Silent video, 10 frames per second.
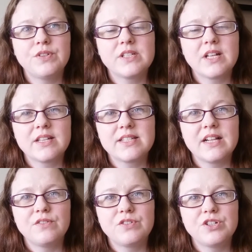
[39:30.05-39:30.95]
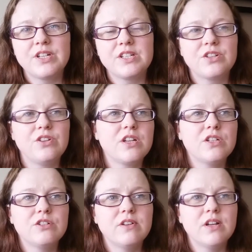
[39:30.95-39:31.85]
It's like a self-study, so you
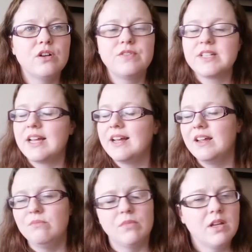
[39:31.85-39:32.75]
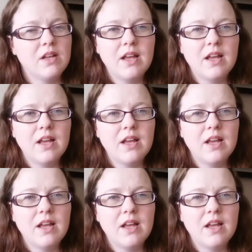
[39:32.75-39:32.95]
can do it over time.